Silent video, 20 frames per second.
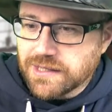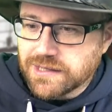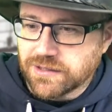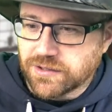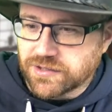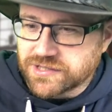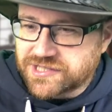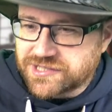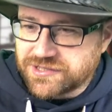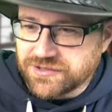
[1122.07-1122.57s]

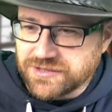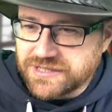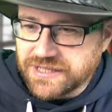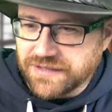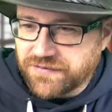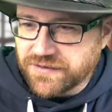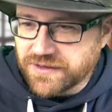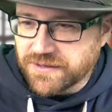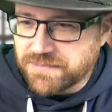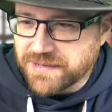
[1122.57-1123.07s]
Lord Snooty
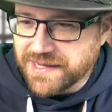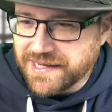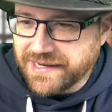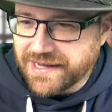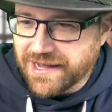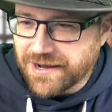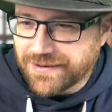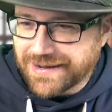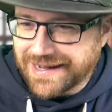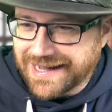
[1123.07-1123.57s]
from the
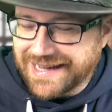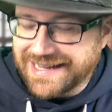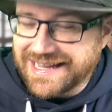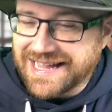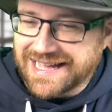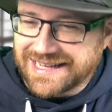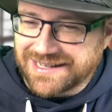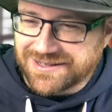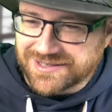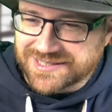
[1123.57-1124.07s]
Beano.
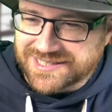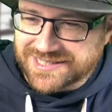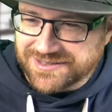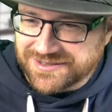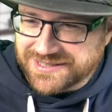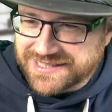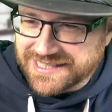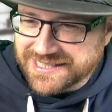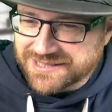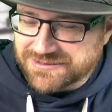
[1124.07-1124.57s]
Yeah, Lord
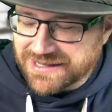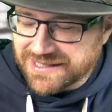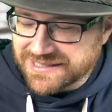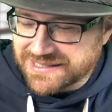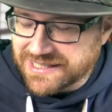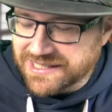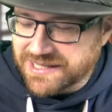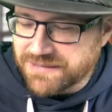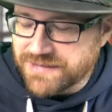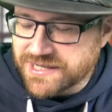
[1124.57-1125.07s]
Snooty as well.
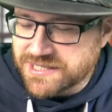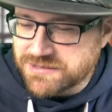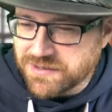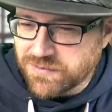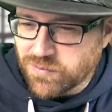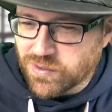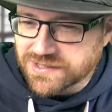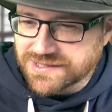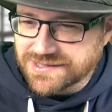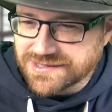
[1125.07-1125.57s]
He's like a mix
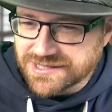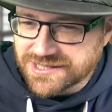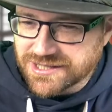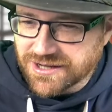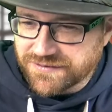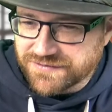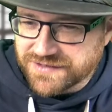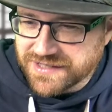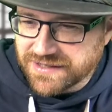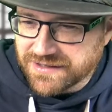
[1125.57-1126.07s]
between Walter the
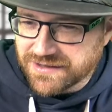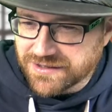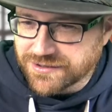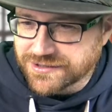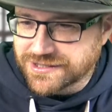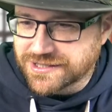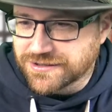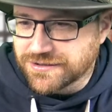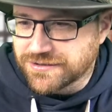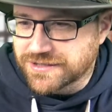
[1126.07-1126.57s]
Softie and
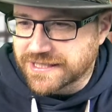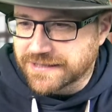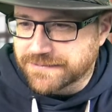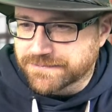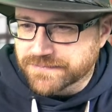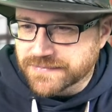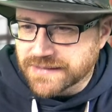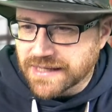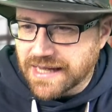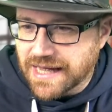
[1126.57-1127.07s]
Lord Snooty.
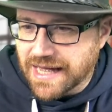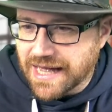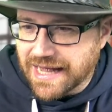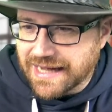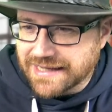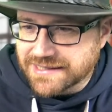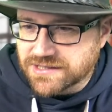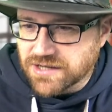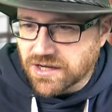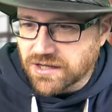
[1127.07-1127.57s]

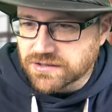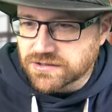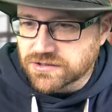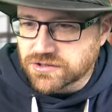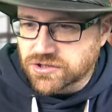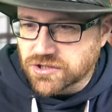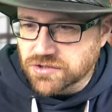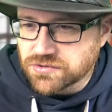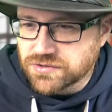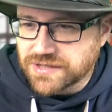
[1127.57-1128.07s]
Don
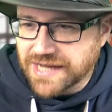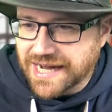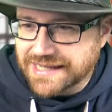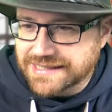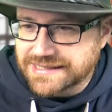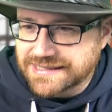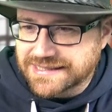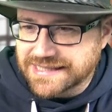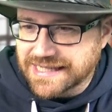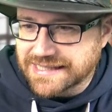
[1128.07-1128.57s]
Do
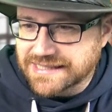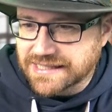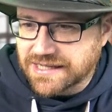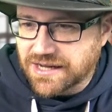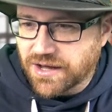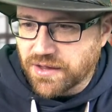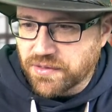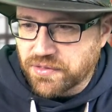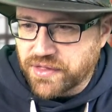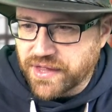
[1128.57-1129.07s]
That says, I
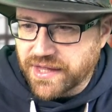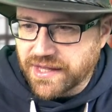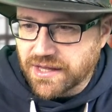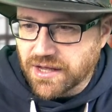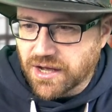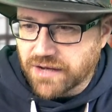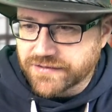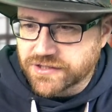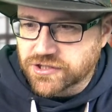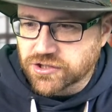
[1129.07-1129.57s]
can't think
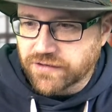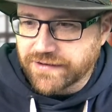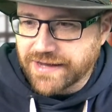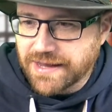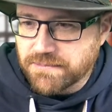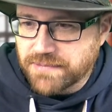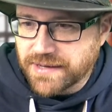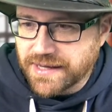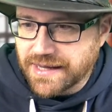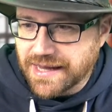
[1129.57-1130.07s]
of a Tory
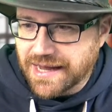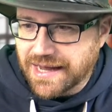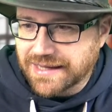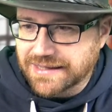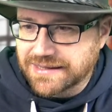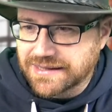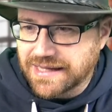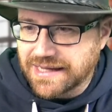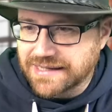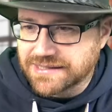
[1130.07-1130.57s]
MP
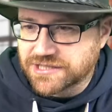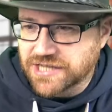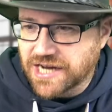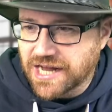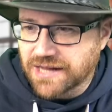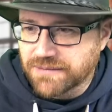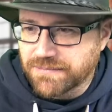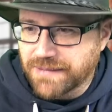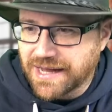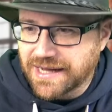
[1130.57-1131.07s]
I'd let
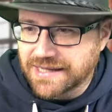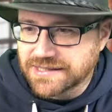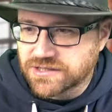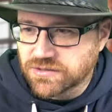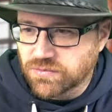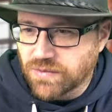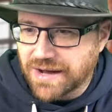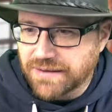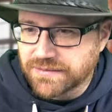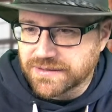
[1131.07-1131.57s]
child mind,
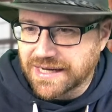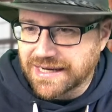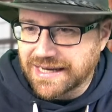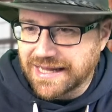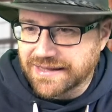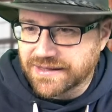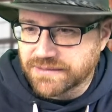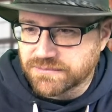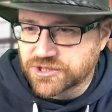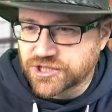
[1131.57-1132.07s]
so why would I
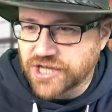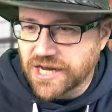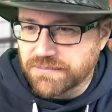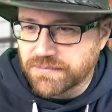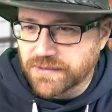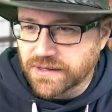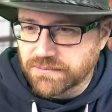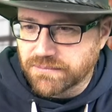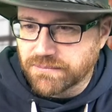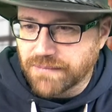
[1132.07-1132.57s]
let them shape
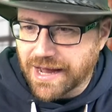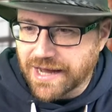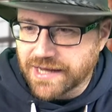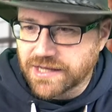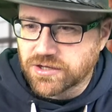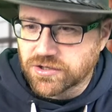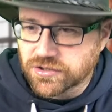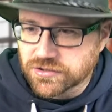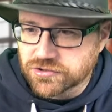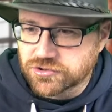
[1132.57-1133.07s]
my
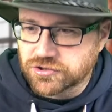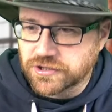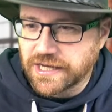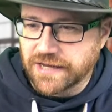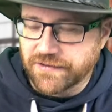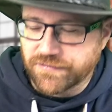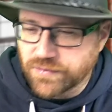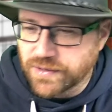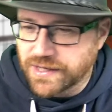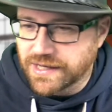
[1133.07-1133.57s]
country
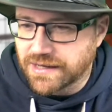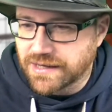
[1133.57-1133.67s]
if